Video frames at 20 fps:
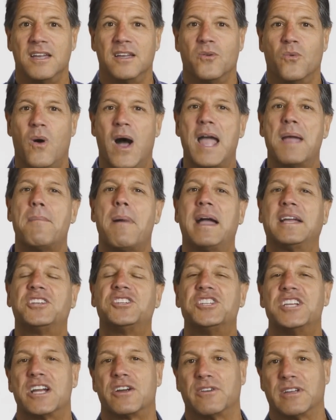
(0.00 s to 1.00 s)
why am I
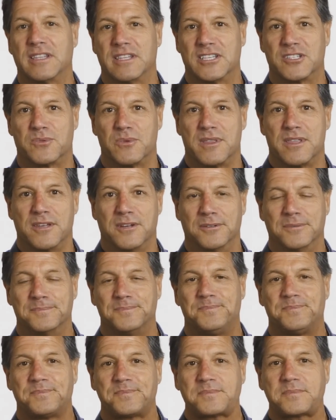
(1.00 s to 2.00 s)
sharing this with you?
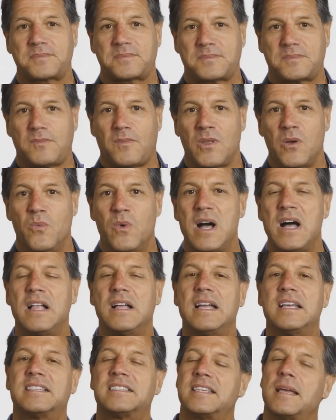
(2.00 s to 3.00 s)

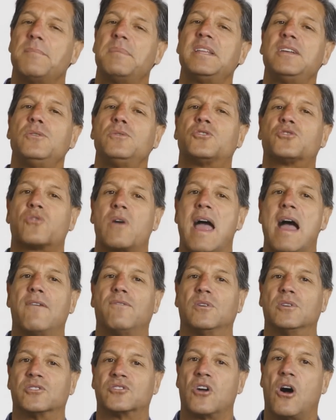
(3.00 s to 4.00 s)
Well, as somebody who
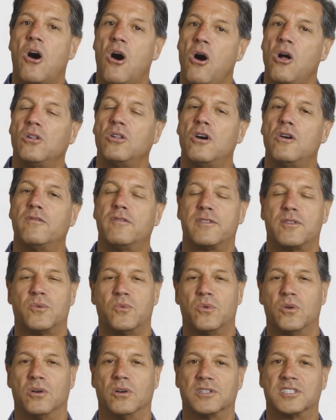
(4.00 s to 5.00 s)
travels all over the
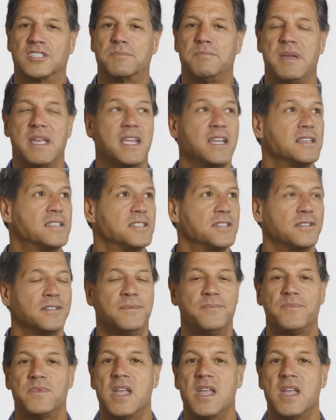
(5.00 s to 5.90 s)
world, speaking to